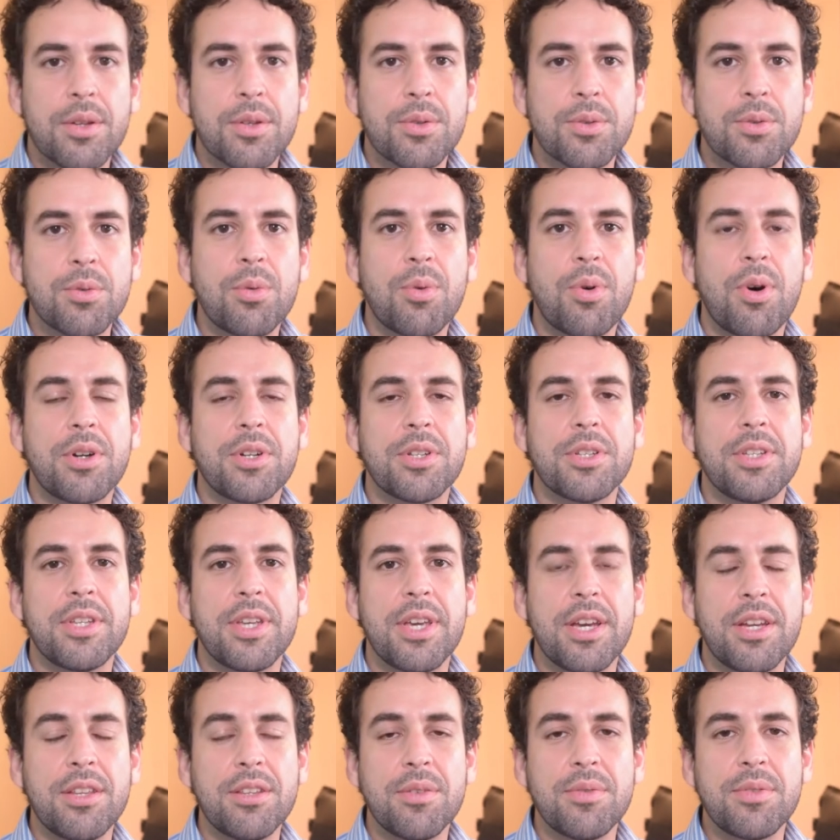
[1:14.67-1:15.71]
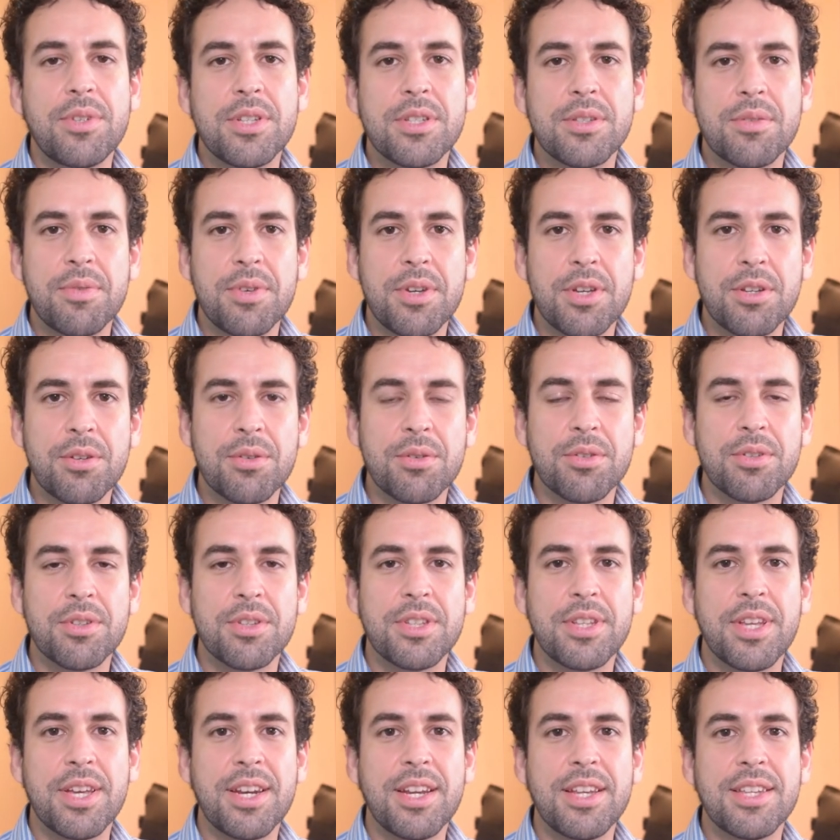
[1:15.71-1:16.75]
Toward the end of this video,
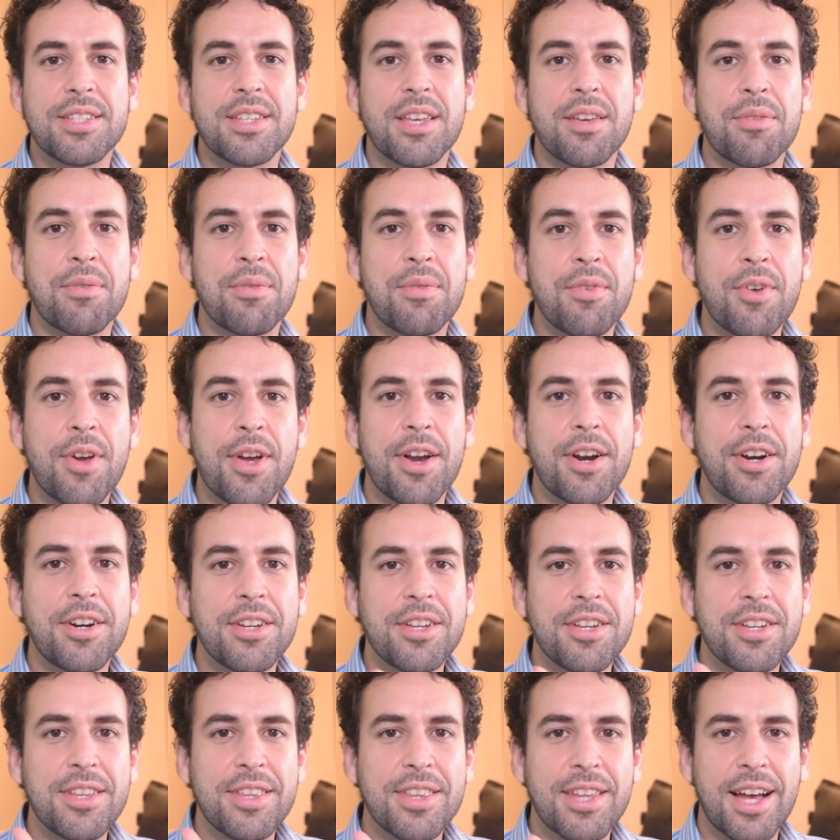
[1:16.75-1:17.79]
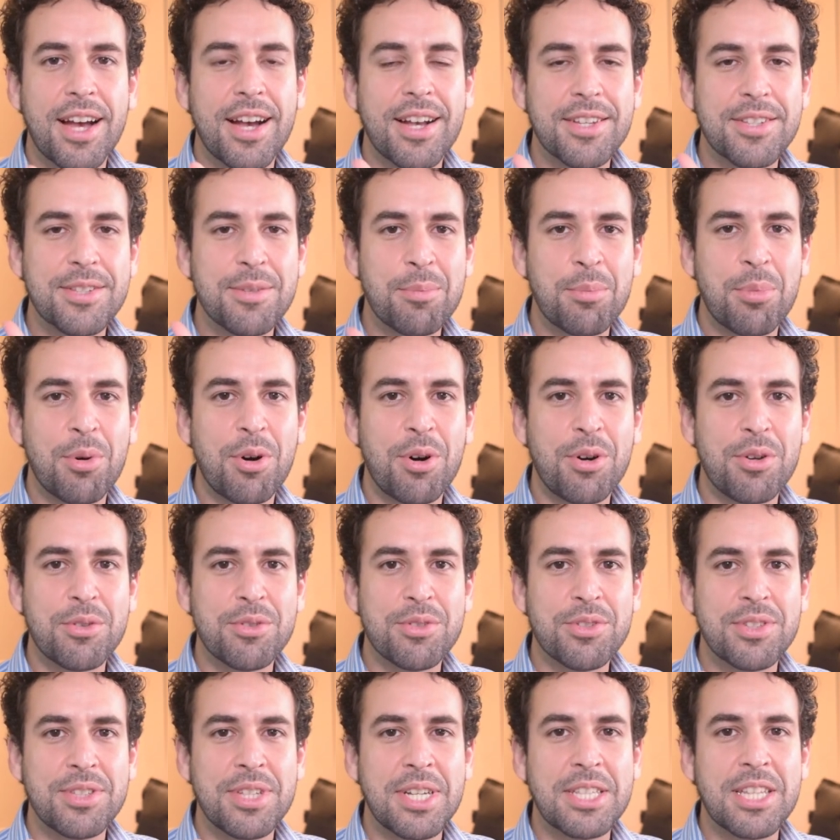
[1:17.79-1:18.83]
there is a very nice
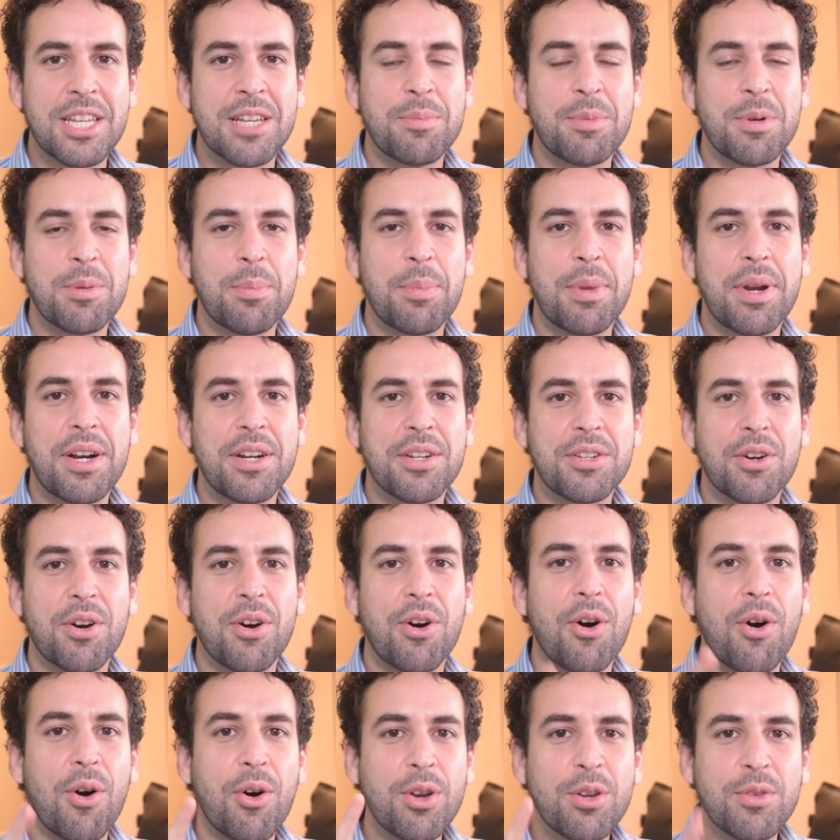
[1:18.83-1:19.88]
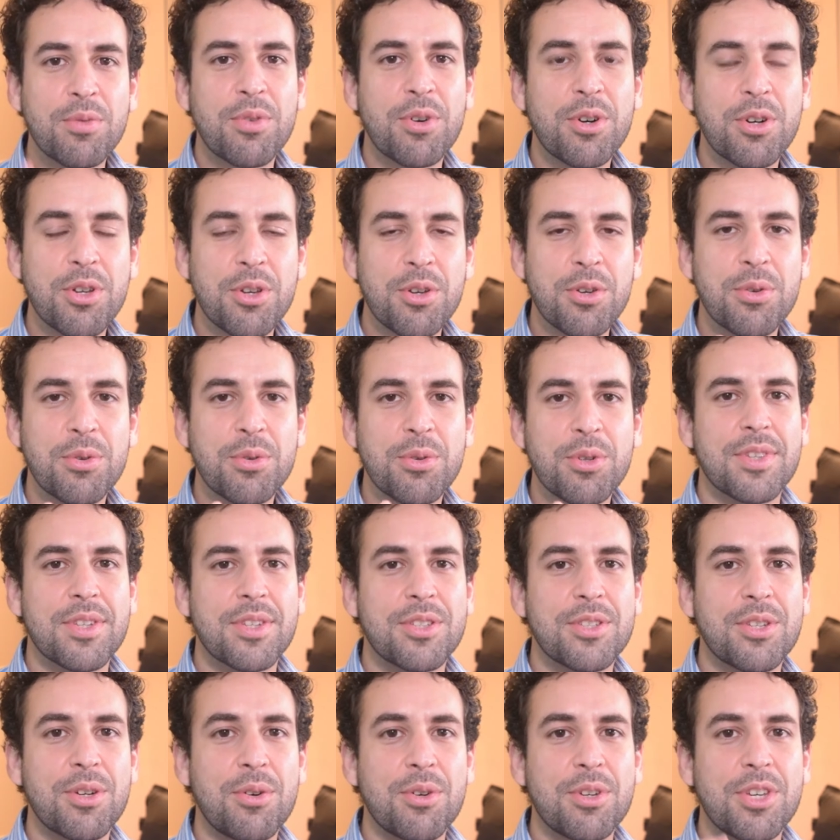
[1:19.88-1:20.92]
bonus that I prepared only for you.
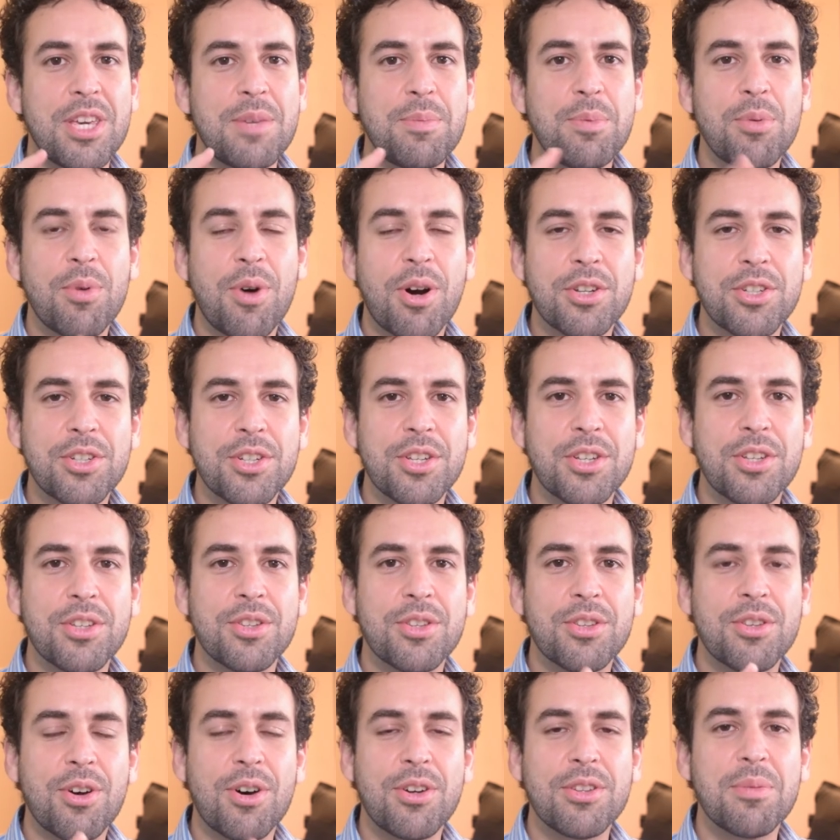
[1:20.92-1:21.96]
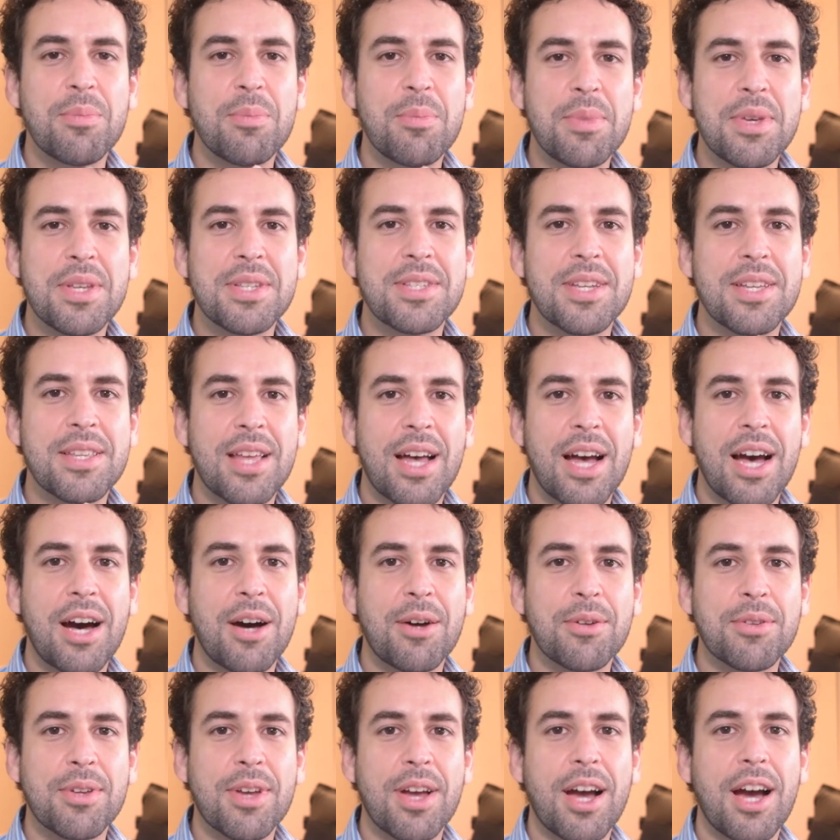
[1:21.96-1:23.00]
So keep watching, don't miss it
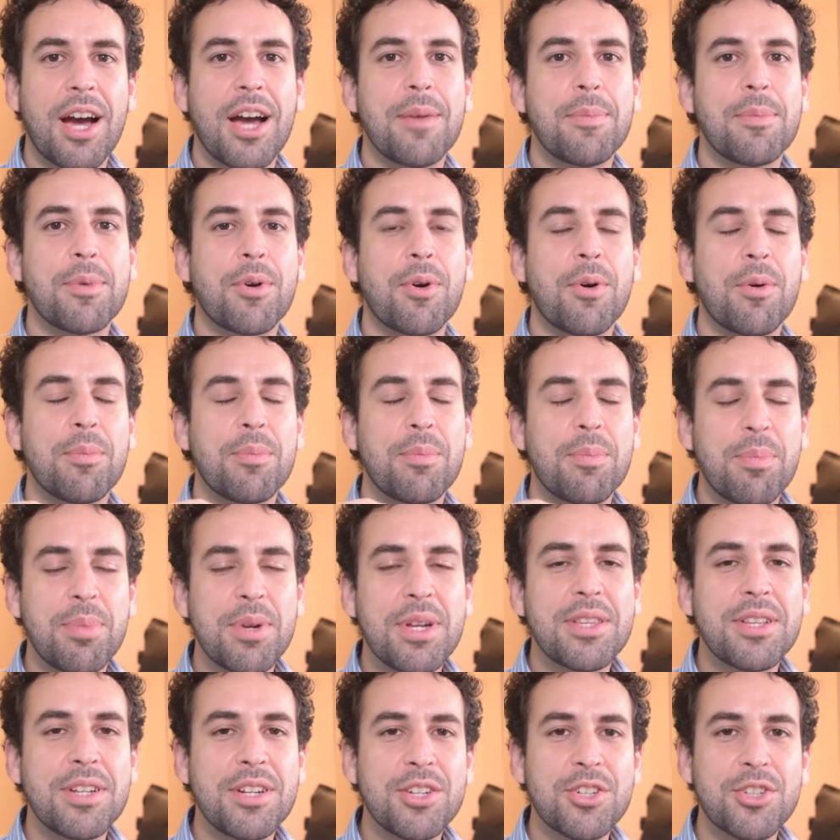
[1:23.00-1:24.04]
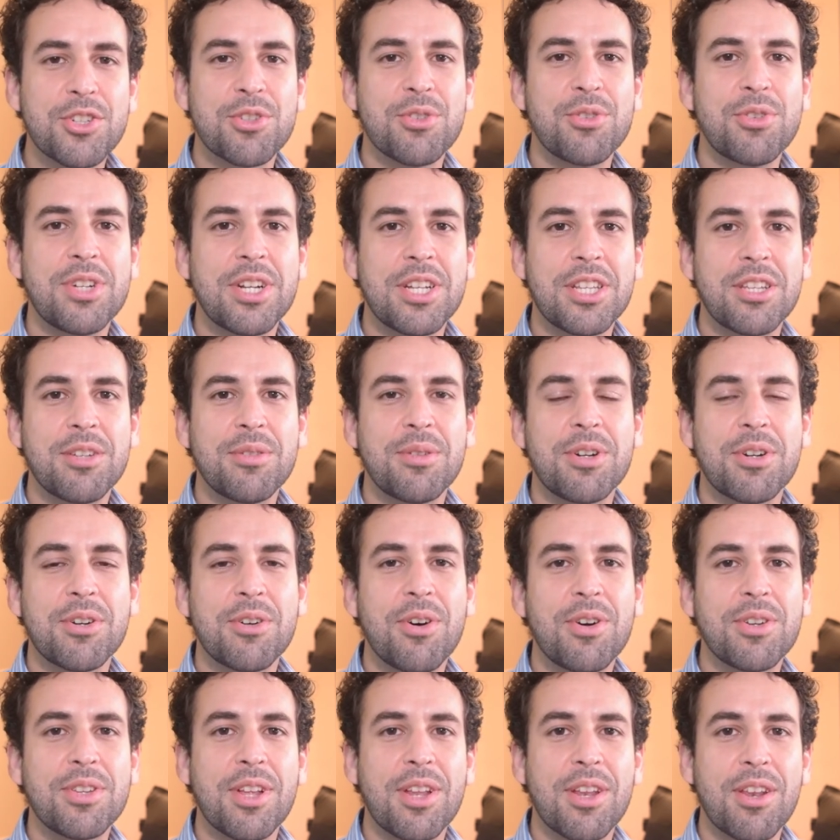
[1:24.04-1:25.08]
out. I'm completely sure that you are
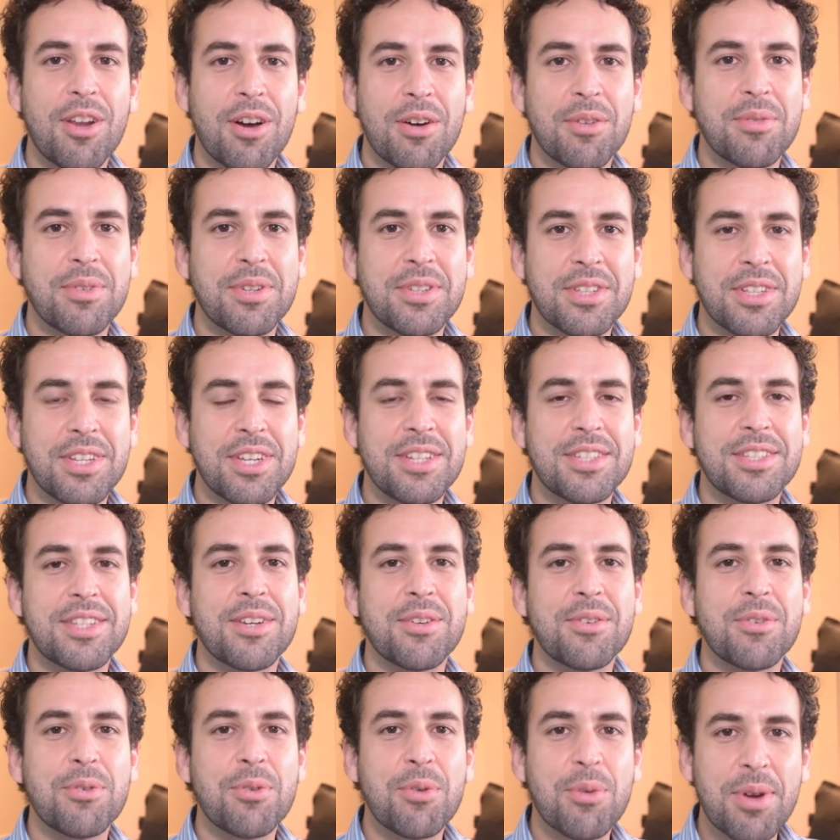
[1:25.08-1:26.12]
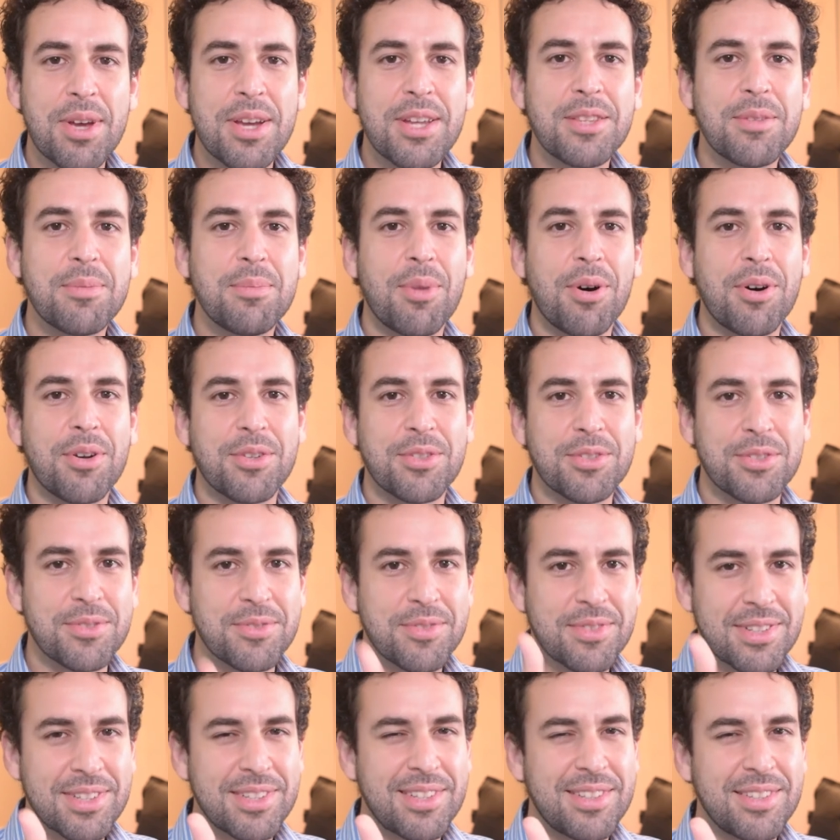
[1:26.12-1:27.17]
gonna love it. It's a great bonus.
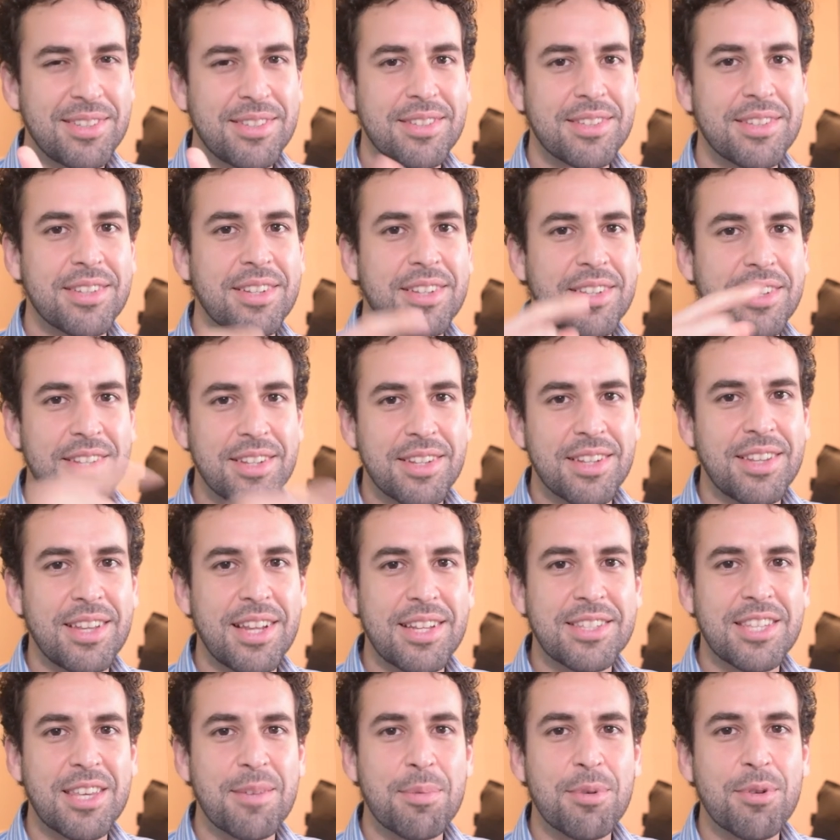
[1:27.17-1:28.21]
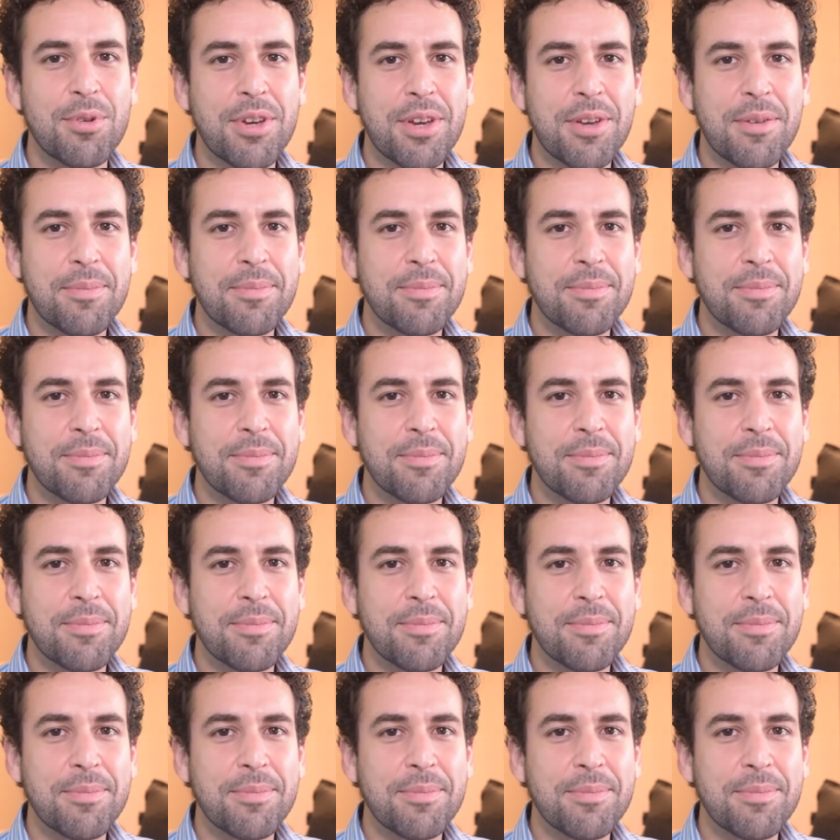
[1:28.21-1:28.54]
Let's keep looking.